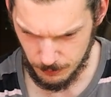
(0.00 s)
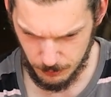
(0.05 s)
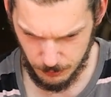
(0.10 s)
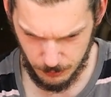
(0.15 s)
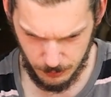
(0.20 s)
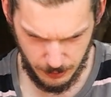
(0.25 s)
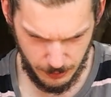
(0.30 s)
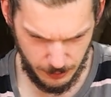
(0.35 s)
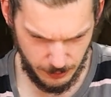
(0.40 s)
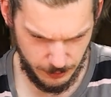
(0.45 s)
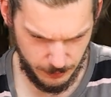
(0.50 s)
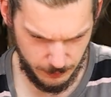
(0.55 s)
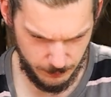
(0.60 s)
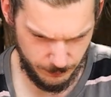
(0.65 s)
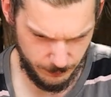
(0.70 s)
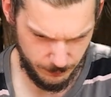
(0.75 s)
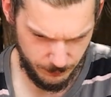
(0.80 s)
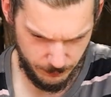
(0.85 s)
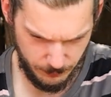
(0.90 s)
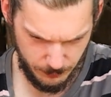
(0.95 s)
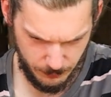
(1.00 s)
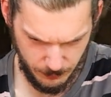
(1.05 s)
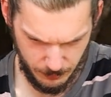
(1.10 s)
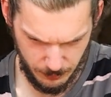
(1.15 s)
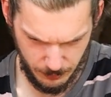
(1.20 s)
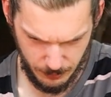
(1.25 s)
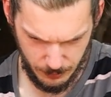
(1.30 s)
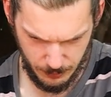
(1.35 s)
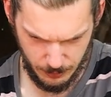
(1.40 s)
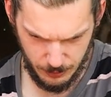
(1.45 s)
Yeah.
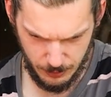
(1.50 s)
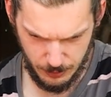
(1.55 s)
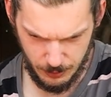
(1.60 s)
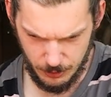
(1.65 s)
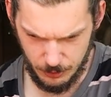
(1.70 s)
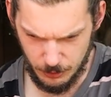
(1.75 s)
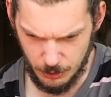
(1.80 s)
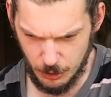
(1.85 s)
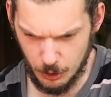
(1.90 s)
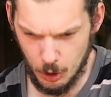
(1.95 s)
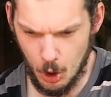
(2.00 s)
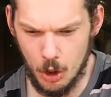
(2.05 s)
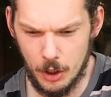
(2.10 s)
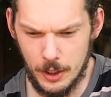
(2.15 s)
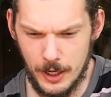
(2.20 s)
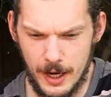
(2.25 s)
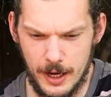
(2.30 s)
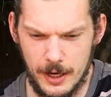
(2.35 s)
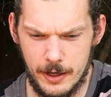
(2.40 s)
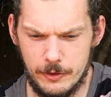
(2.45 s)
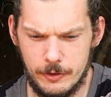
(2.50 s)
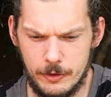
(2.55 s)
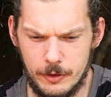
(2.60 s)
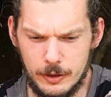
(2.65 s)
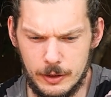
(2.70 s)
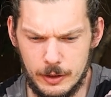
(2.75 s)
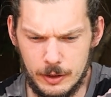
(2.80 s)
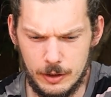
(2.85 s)
So the concave